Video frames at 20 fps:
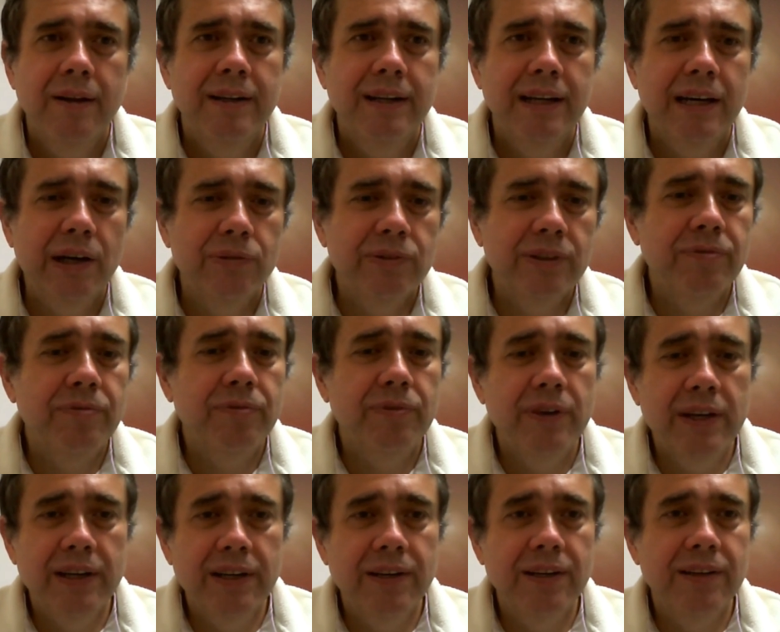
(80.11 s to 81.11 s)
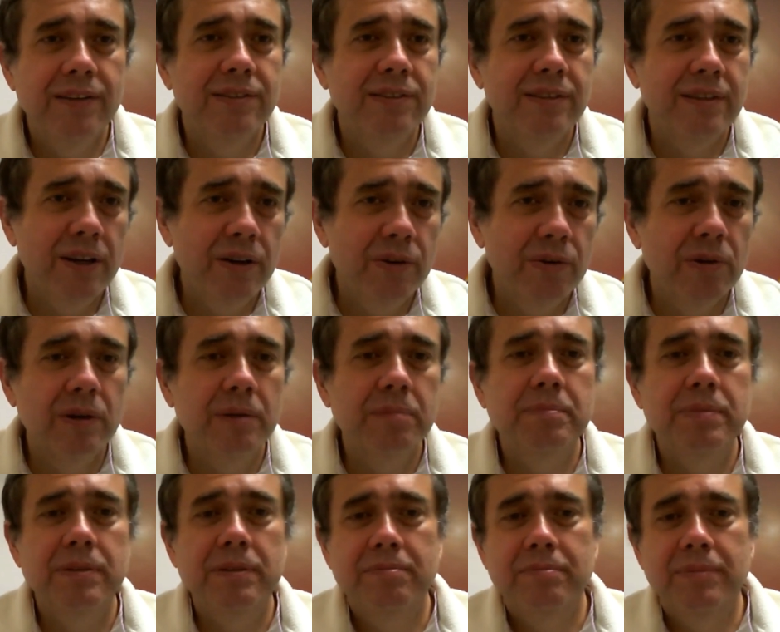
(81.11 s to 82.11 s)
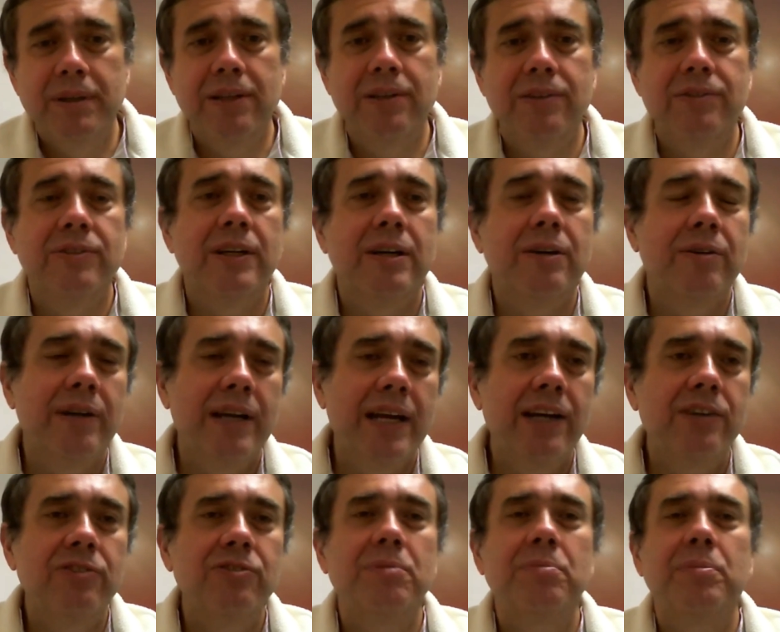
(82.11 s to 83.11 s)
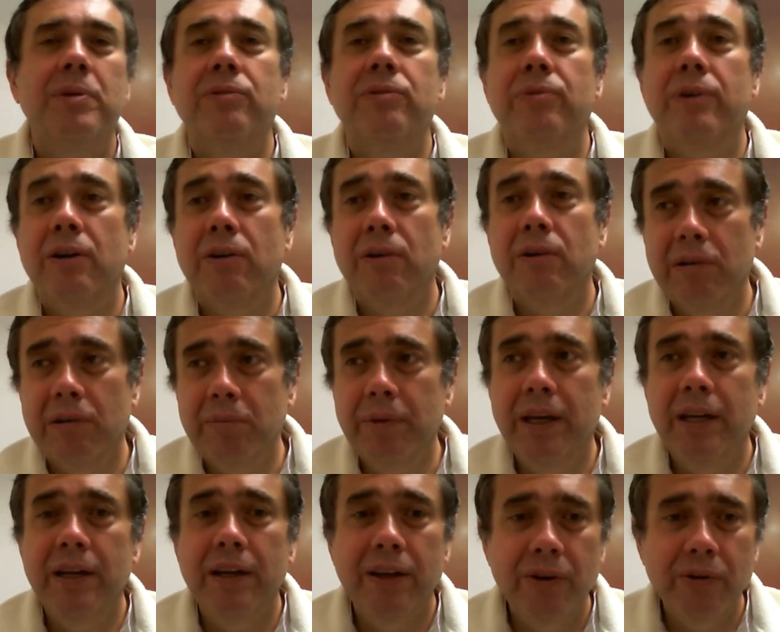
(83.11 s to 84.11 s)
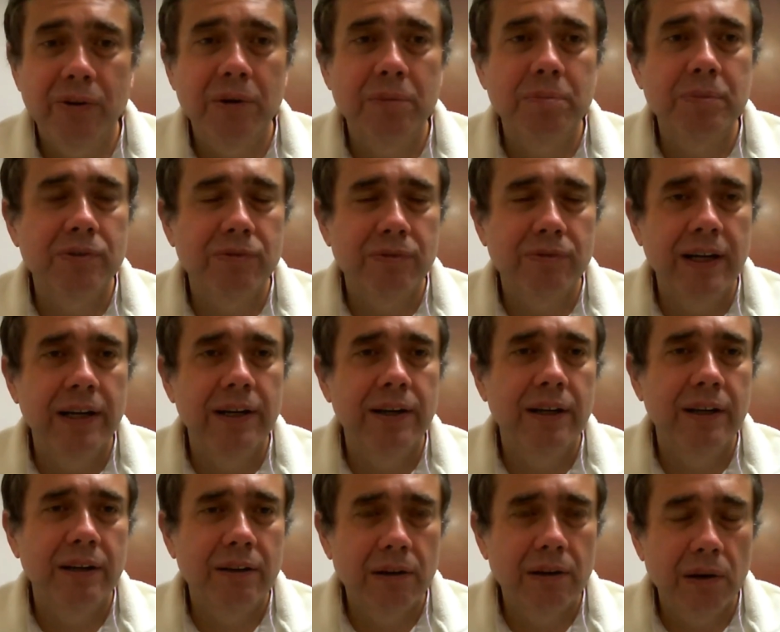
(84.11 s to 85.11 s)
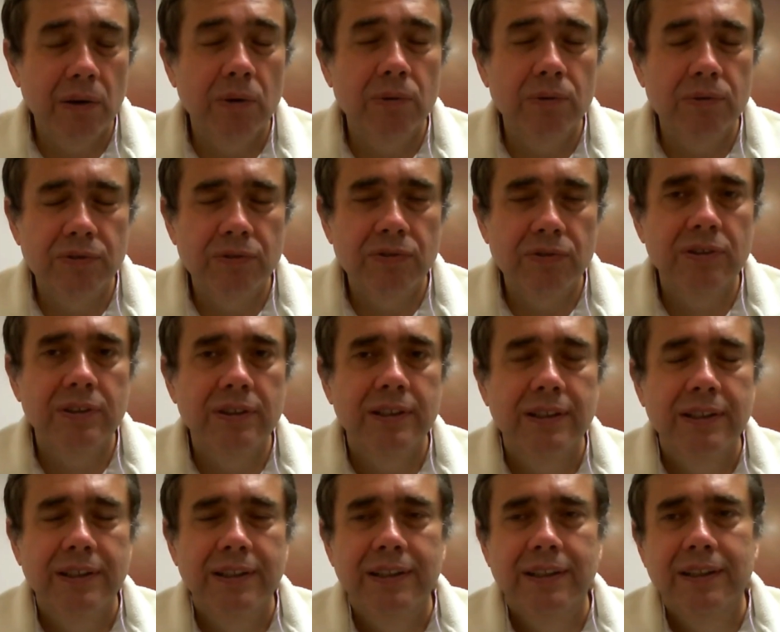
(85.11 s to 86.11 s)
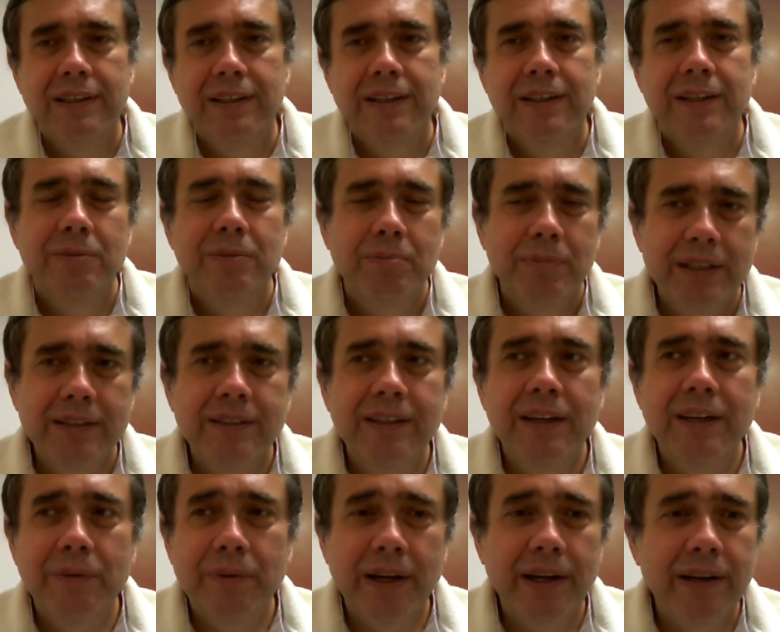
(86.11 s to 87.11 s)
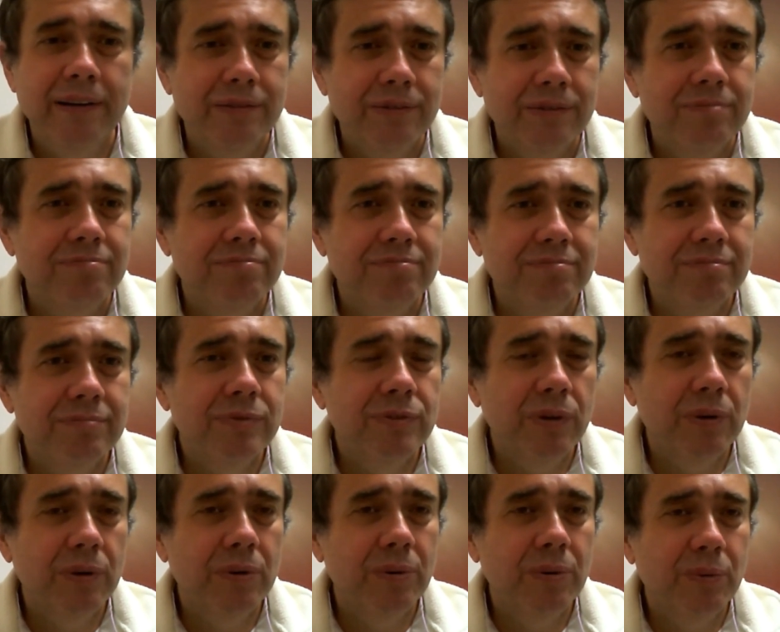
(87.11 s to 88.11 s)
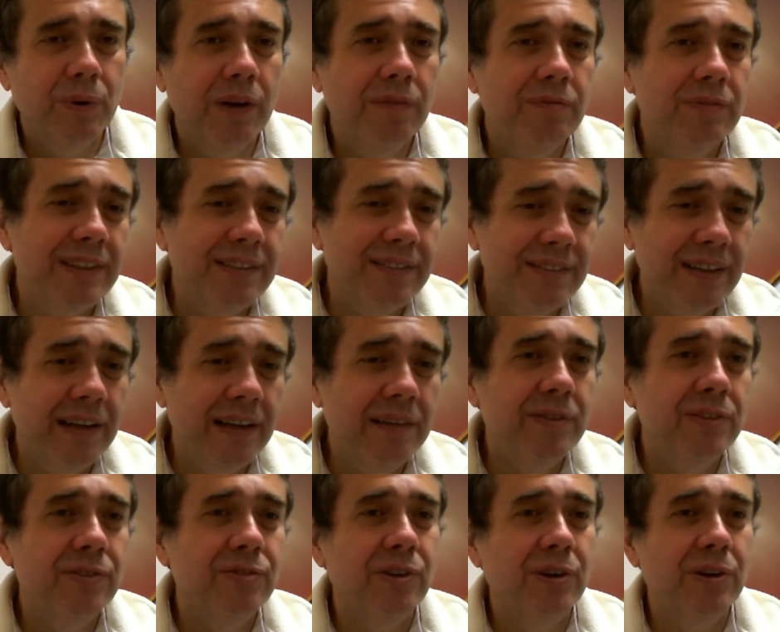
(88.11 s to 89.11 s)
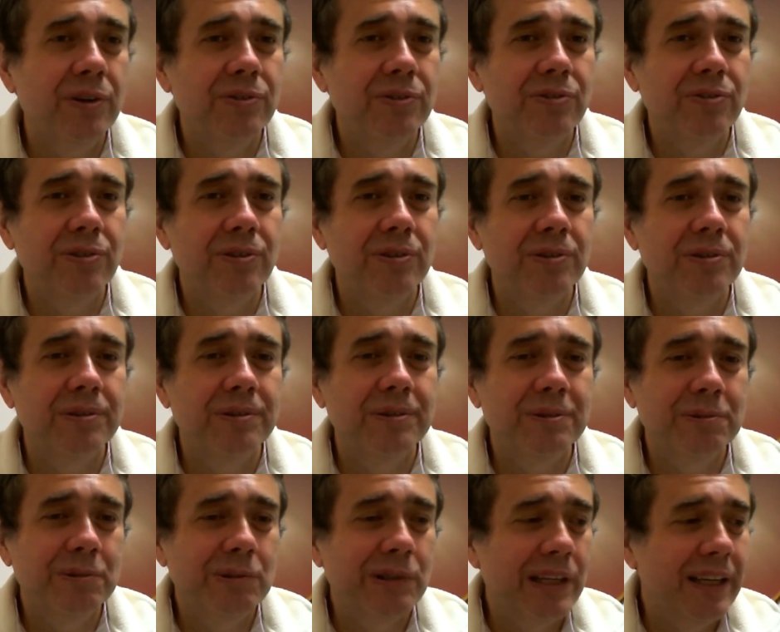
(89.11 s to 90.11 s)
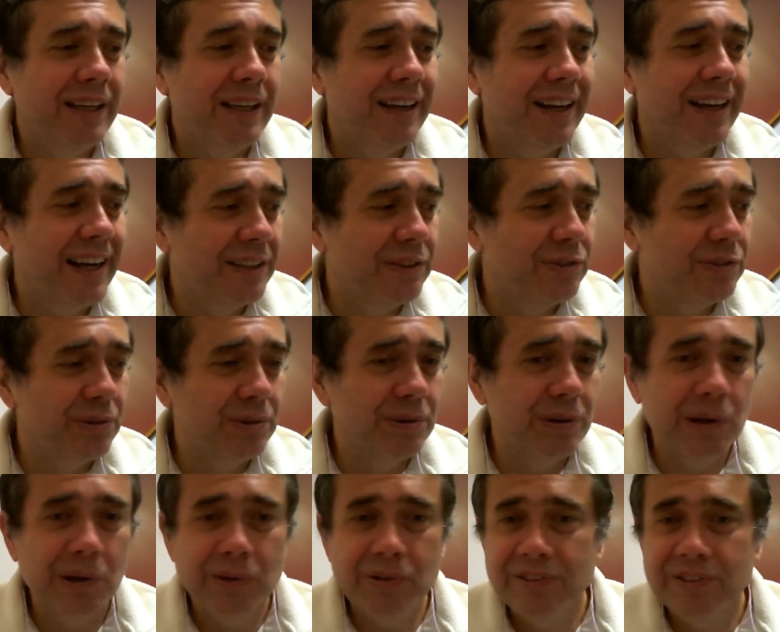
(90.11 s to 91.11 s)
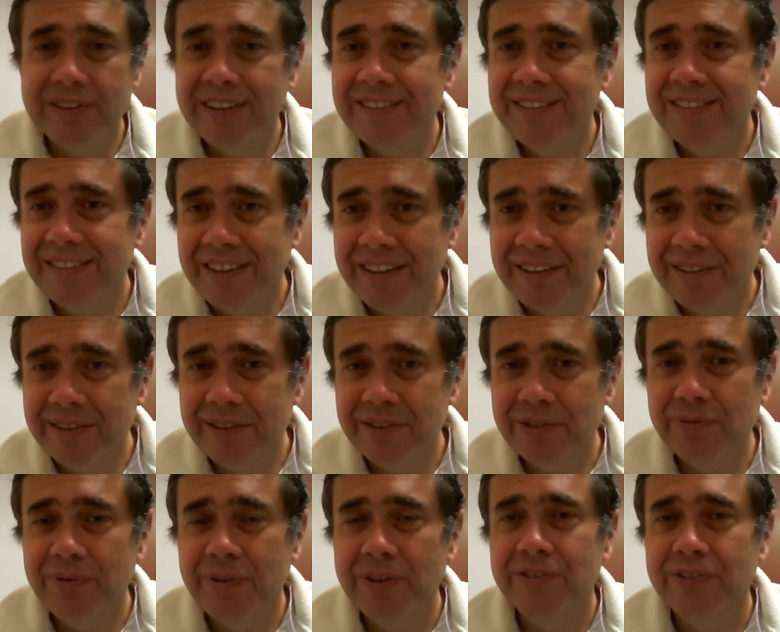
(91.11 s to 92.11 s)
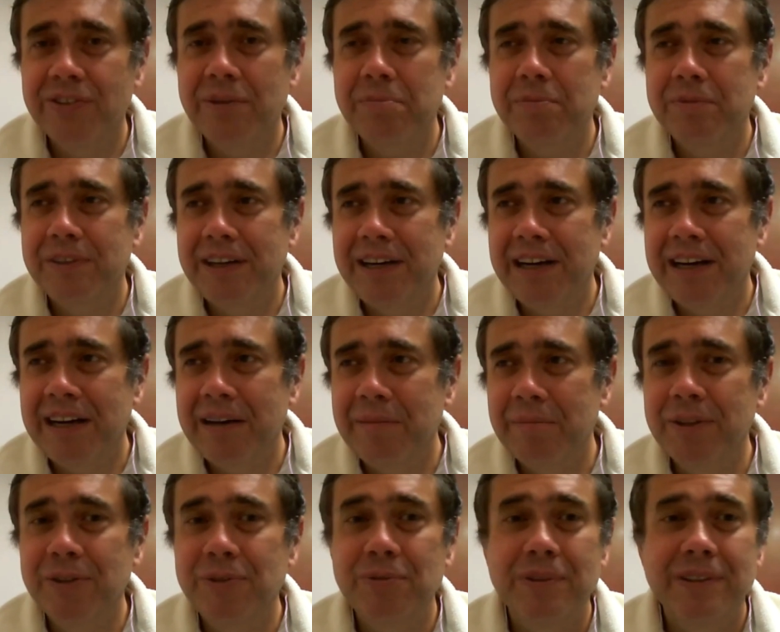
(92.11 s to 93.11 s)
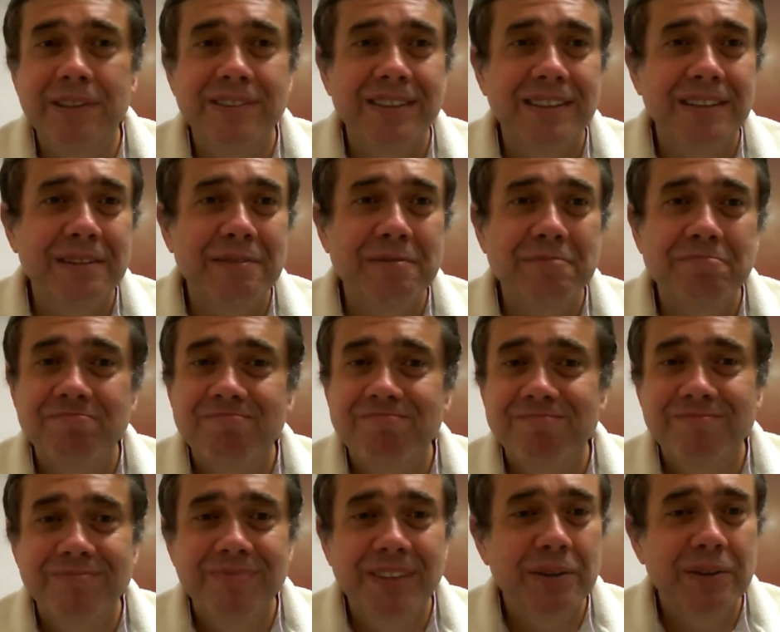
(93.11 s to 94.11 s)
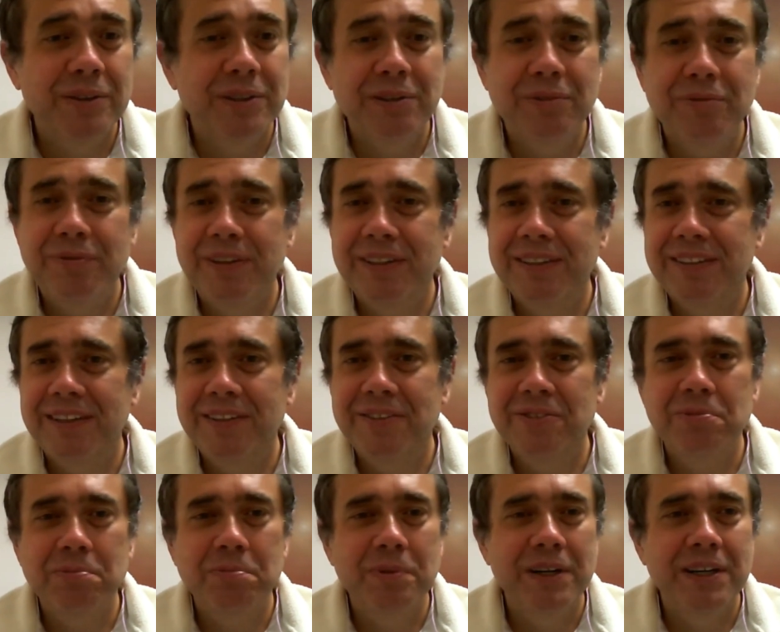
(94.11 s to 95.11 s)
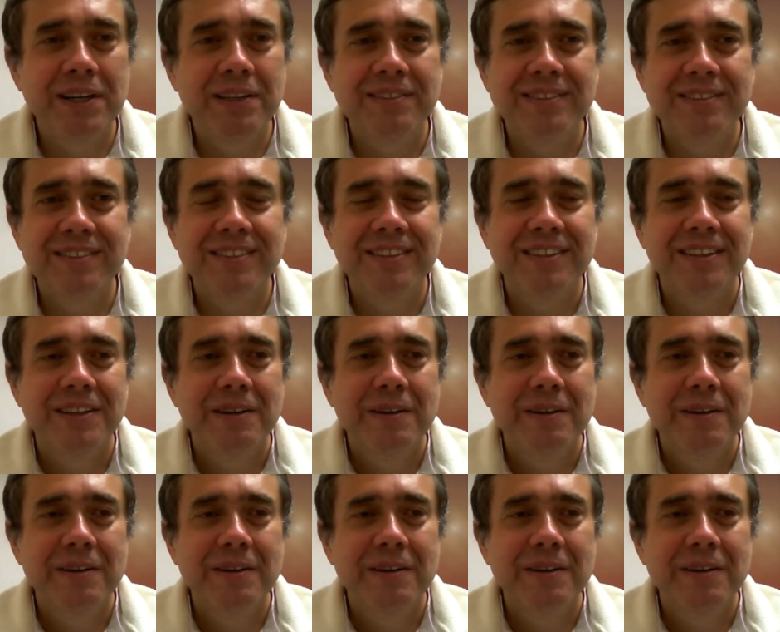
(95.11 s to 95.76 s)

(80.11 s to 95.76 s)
Now the fear is Europe, because the connection between Colombia and Europe is very close. But anyway, so with the service also, we had to close the centers for some time. It was a very different experience.